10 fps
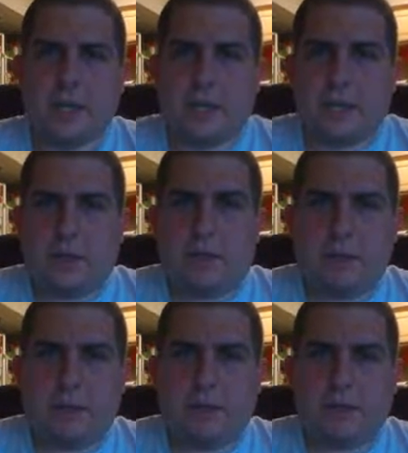include
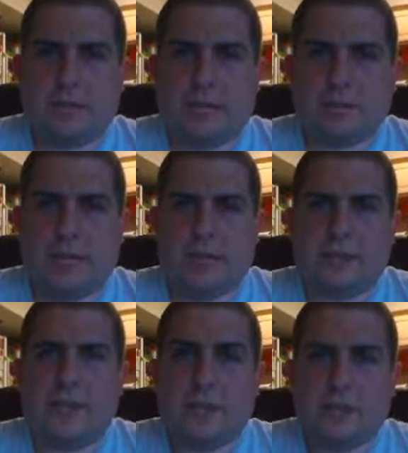people such
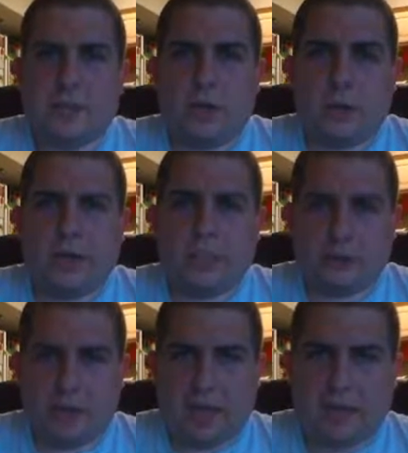as Zoe
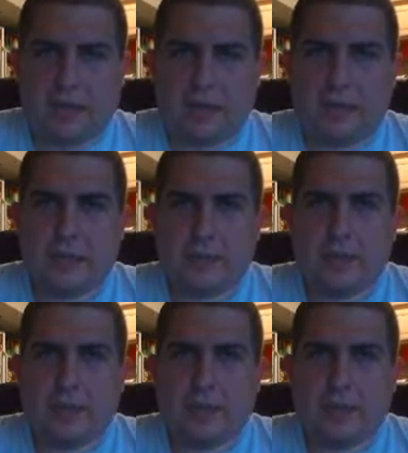Saldana,